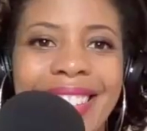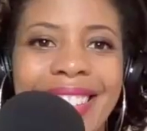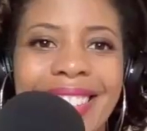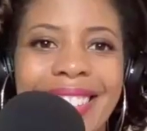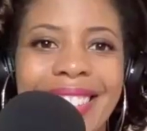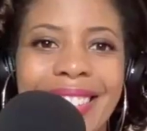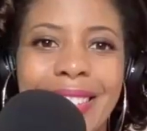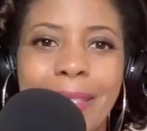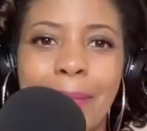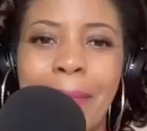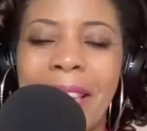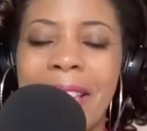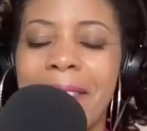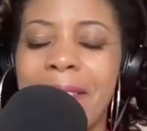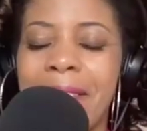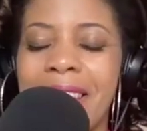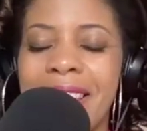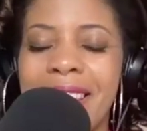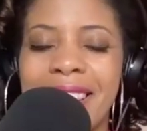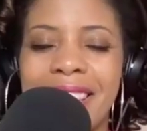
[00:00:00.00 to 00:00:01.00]
Yeah. It's
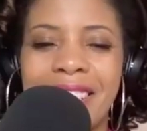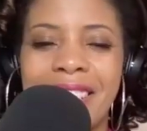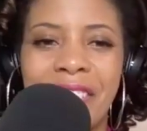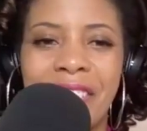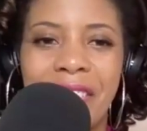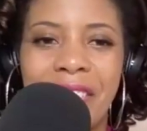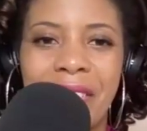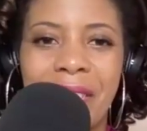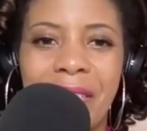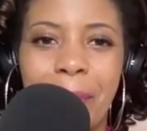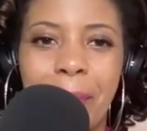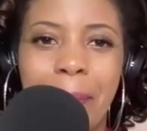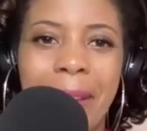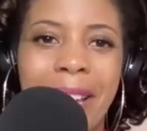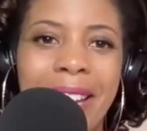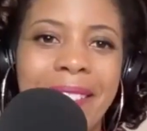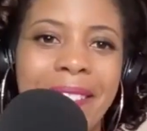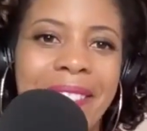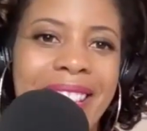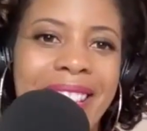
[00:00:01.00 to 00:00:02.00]
manifesting, girl.
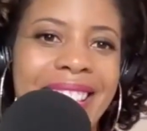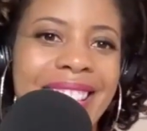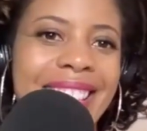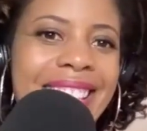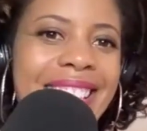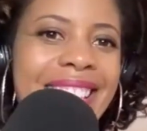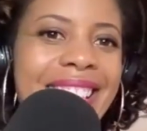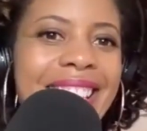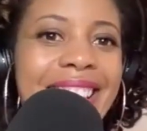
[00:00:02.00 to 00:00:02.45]
Manifesting.